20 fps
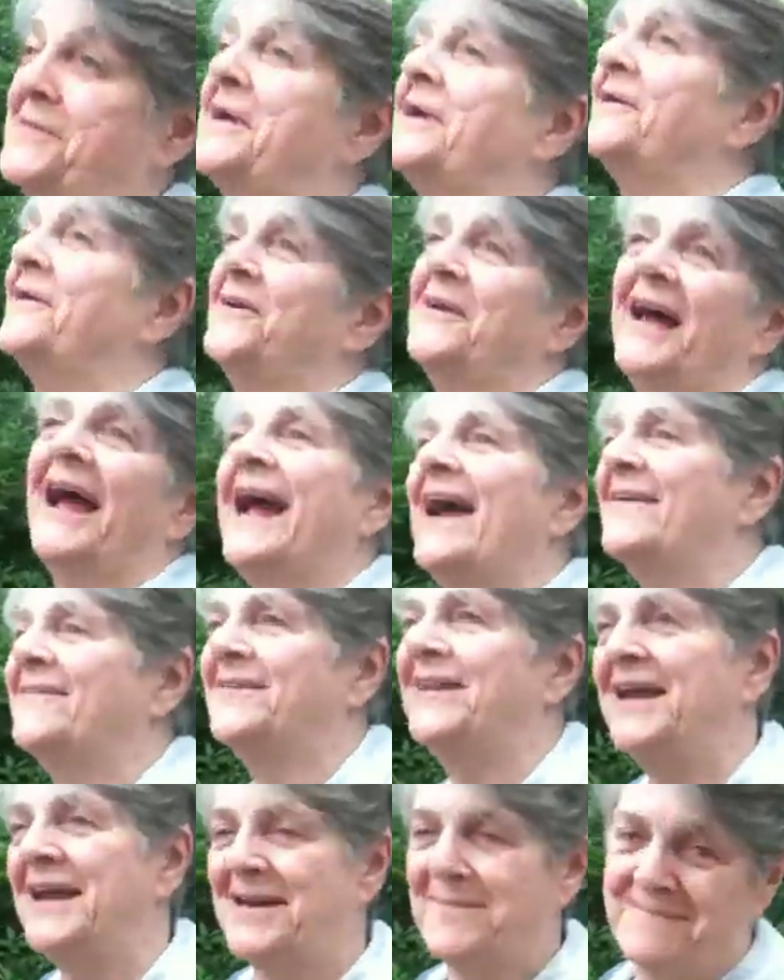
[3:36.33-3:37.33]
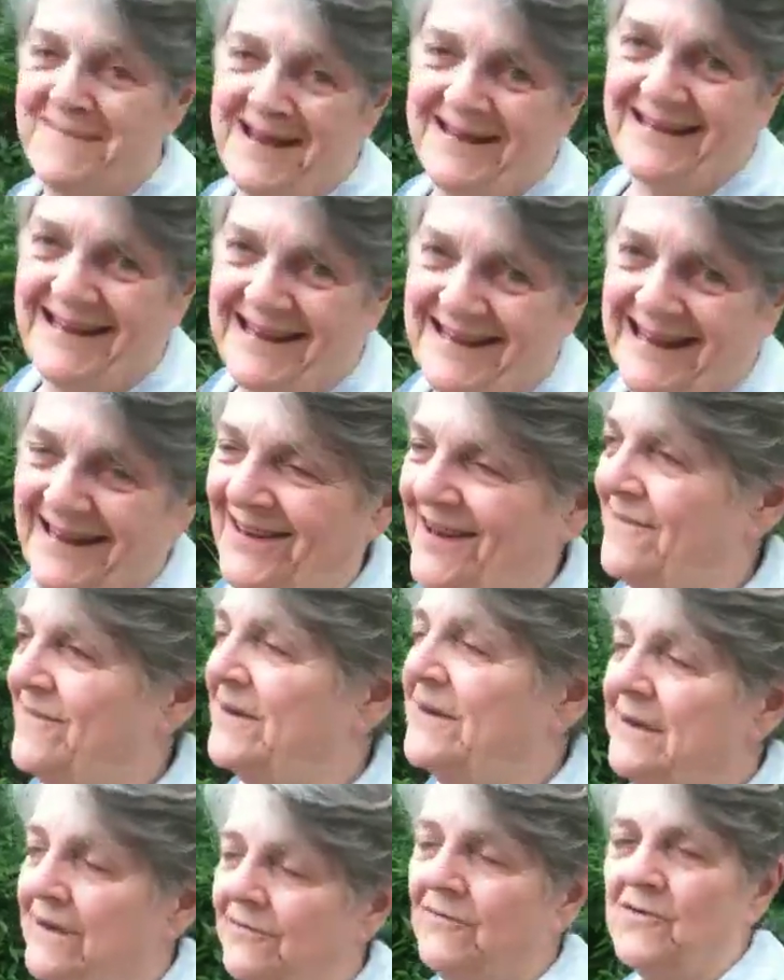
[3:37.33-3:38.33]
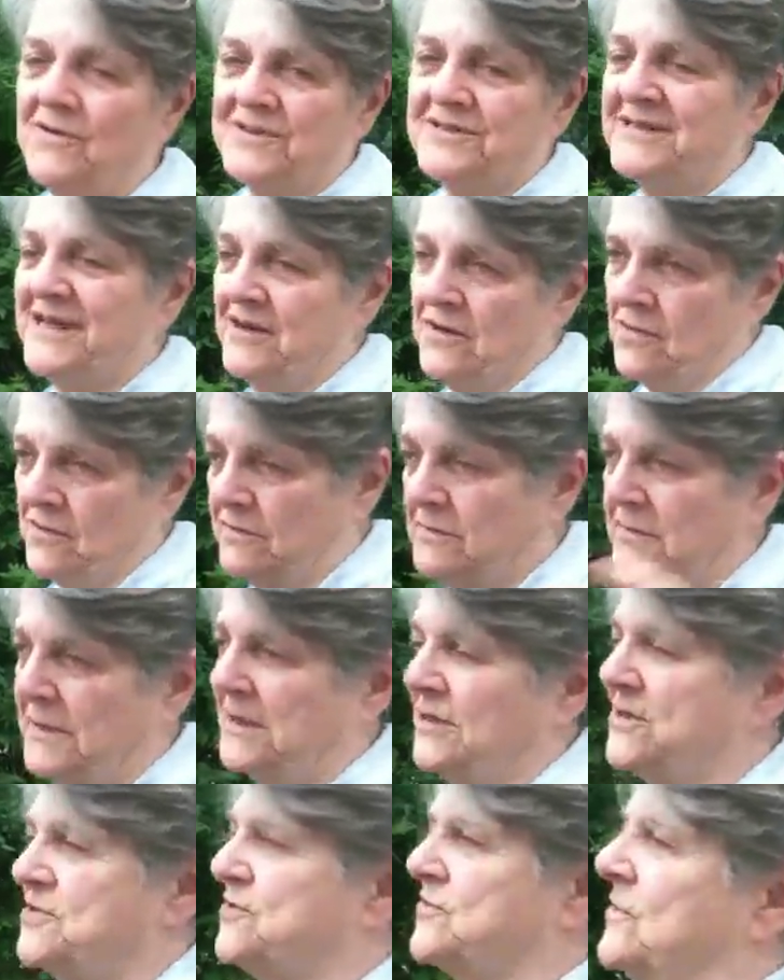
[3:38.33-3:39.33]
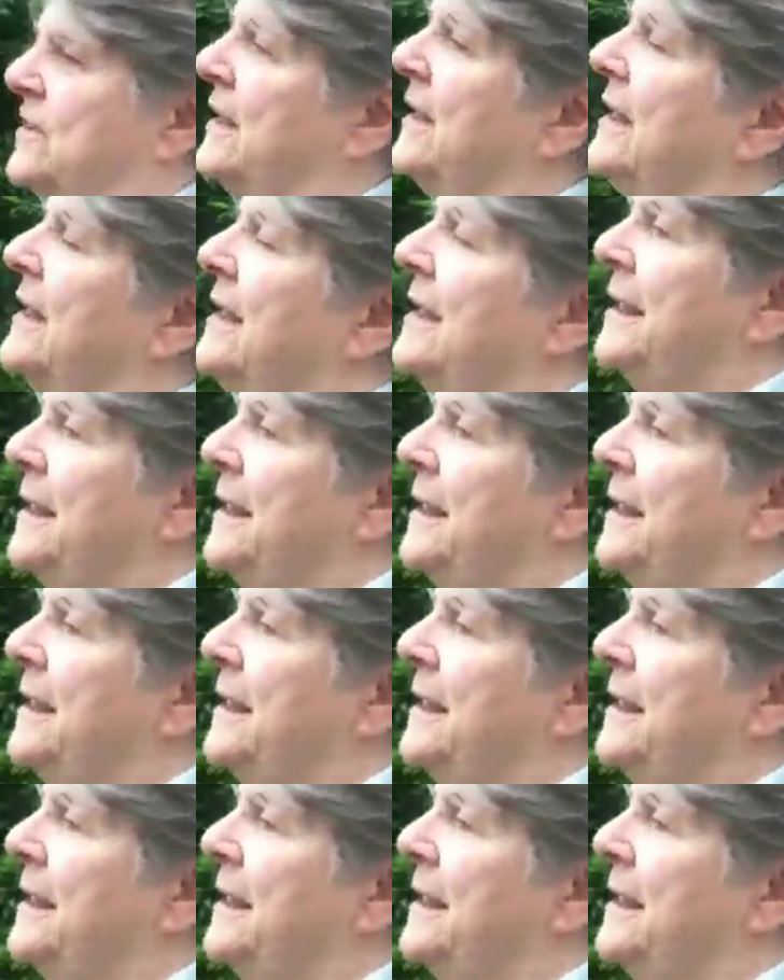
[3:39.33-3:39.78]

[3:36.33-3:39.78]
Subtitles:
they're going to have to admit that they love it. And of course they don't. They destroy it.